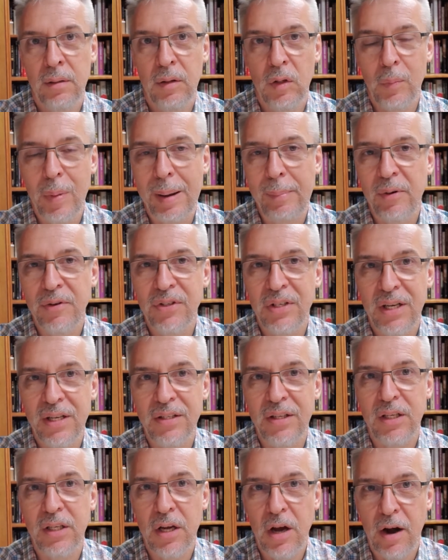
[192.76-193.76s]
The Bible says
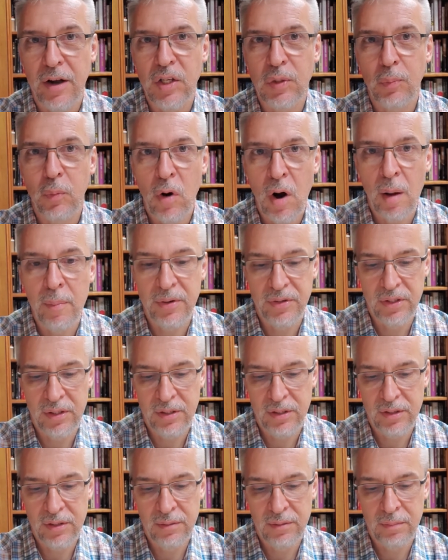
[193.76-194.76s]
that God's
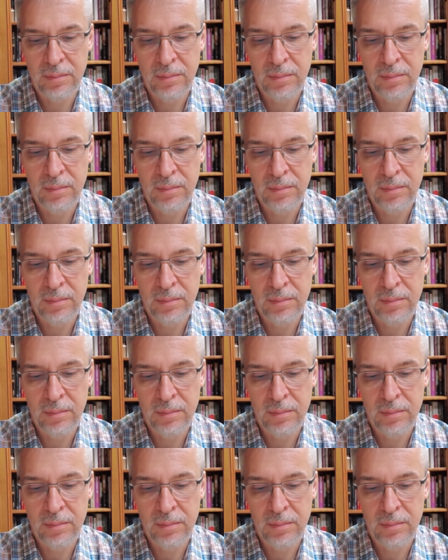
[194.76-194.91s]
promises,